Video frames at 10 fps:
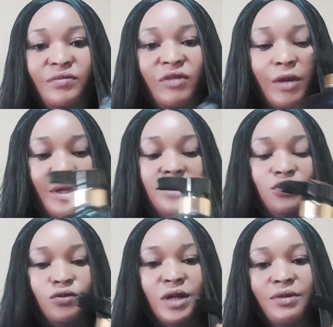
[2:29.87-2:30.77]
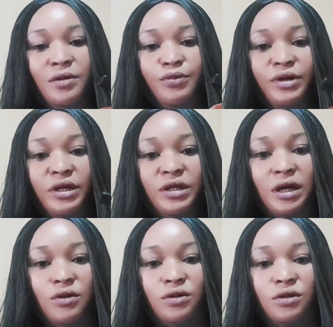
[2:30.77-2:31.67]
about the soap. Let me bring it
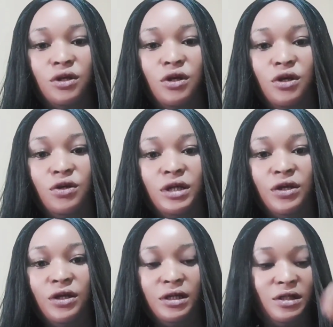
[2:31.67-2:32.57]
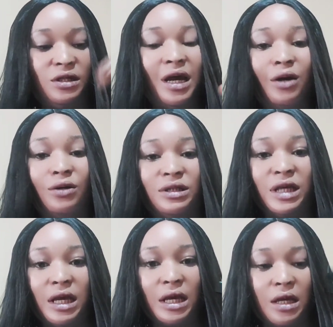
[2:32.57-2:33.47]
out so that you can see how thick
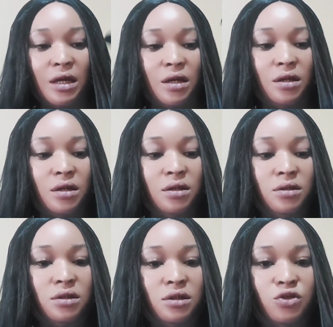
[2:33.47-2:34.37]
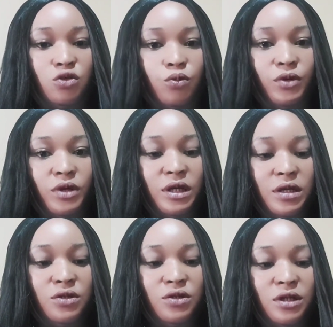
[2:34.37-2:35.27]
the soap really
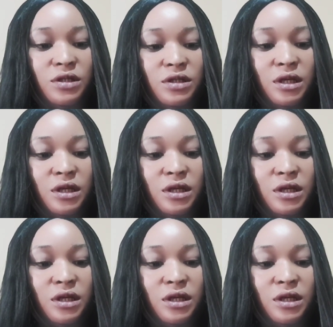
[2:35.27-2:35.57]
is. You can see,